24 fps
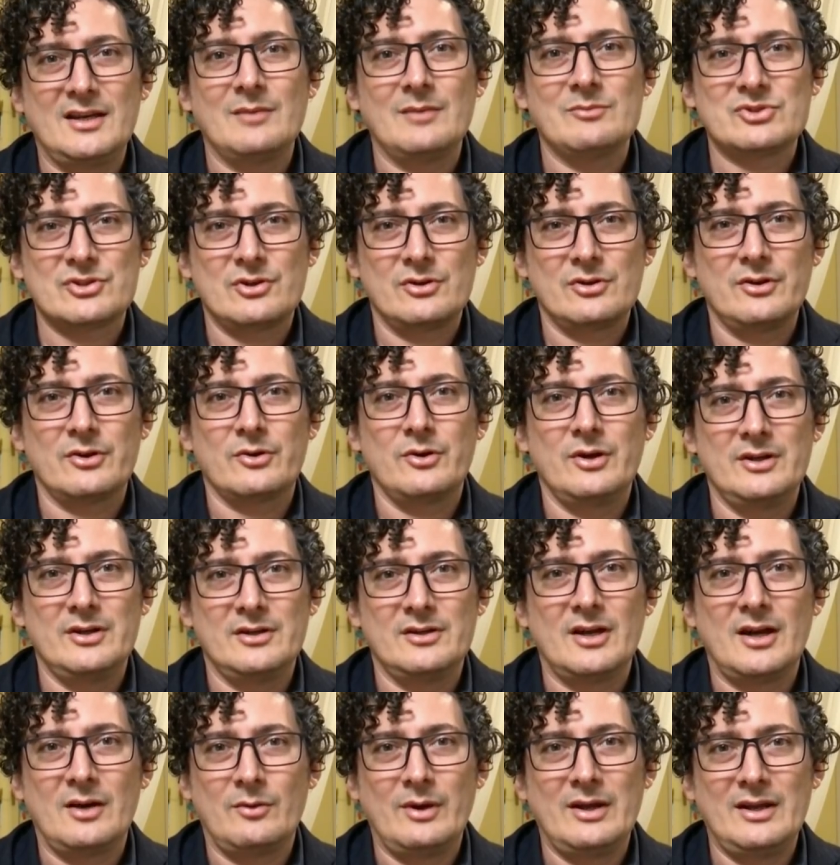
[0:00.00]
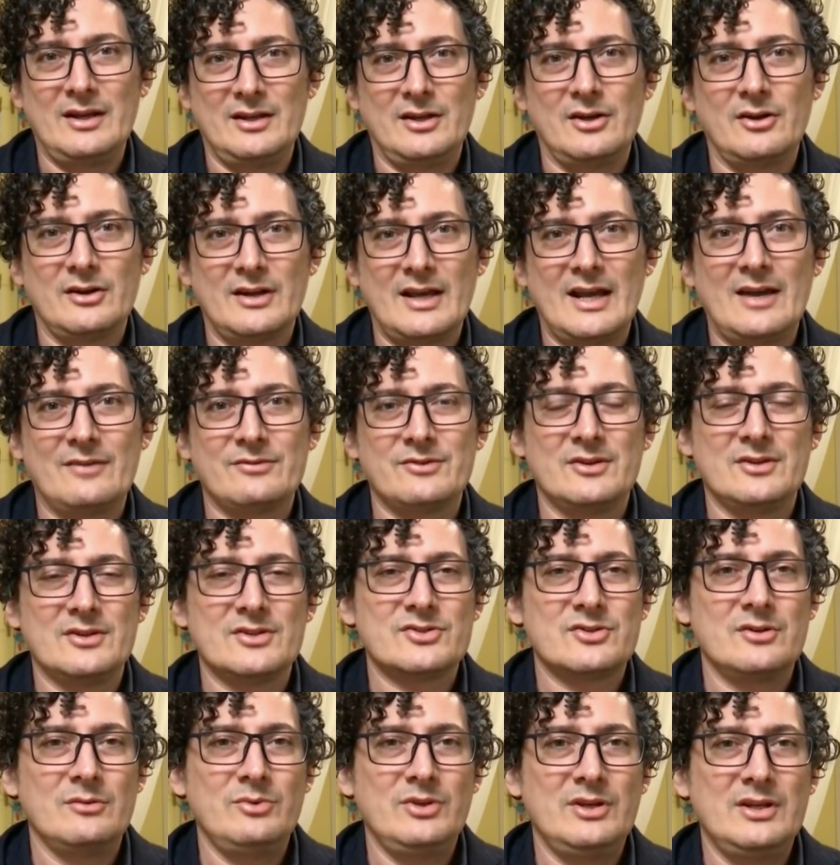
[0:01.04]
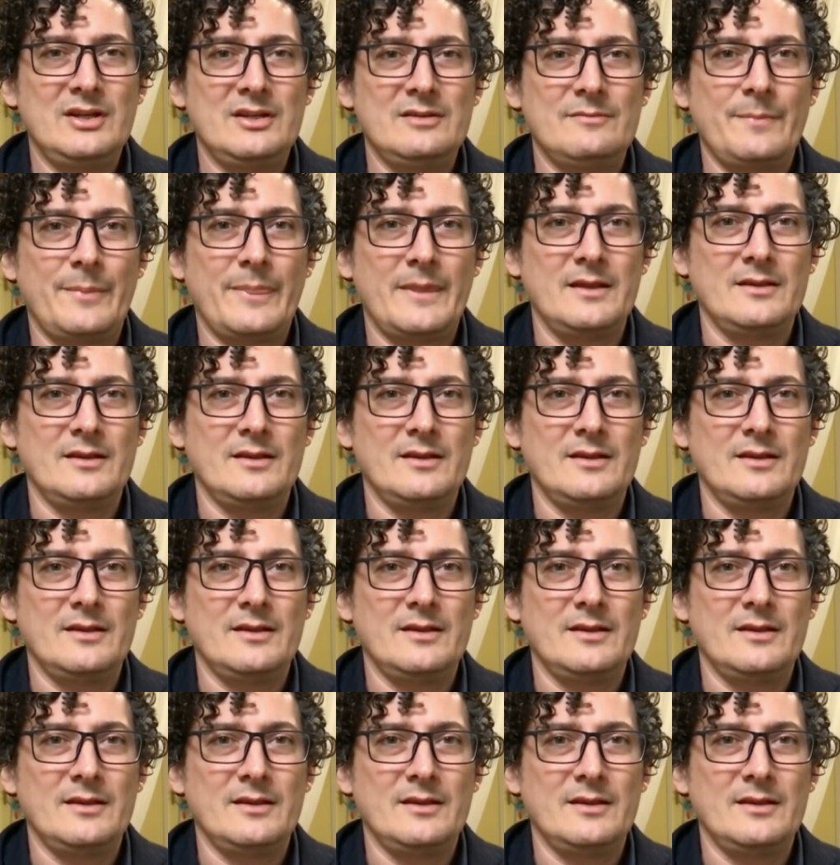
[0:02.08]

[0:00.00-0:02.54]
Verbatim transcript: and I'm sure they're going to not wait a year and a half to distribute it.